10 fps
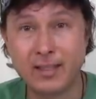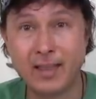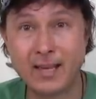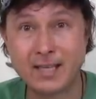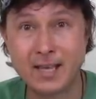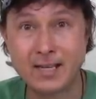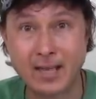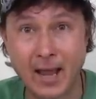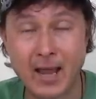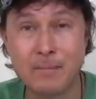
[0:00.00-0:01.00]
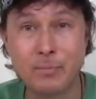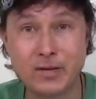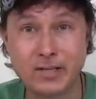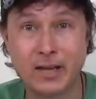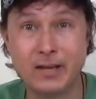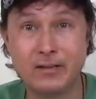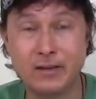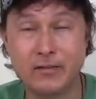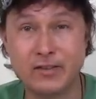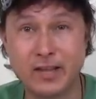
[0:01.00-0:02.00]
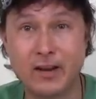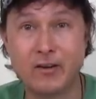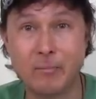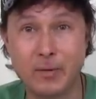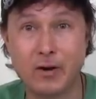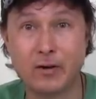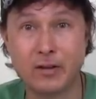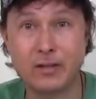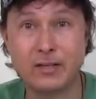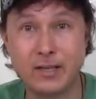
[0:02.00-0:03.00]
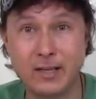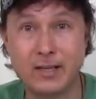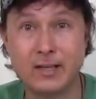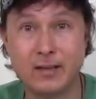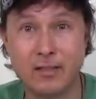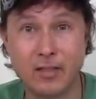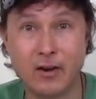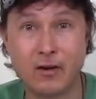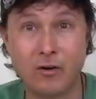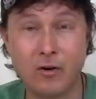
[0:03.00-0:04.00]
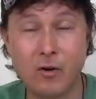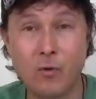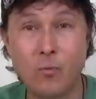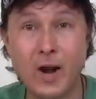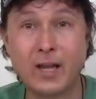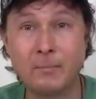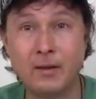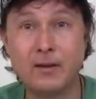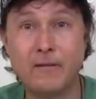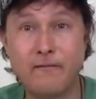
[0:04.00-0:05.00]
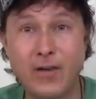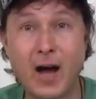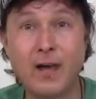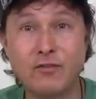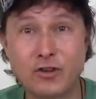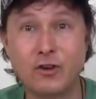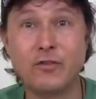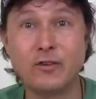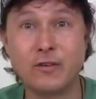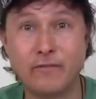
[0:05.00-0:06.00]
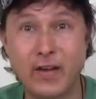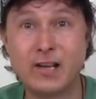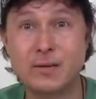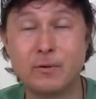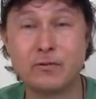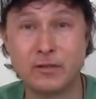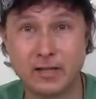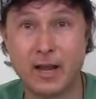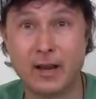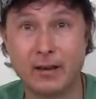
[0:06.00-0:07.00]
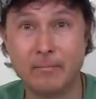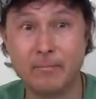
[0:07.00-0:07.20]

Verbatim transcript: less than 10% of standard Americans eat their recommended five servings of vegetables a day.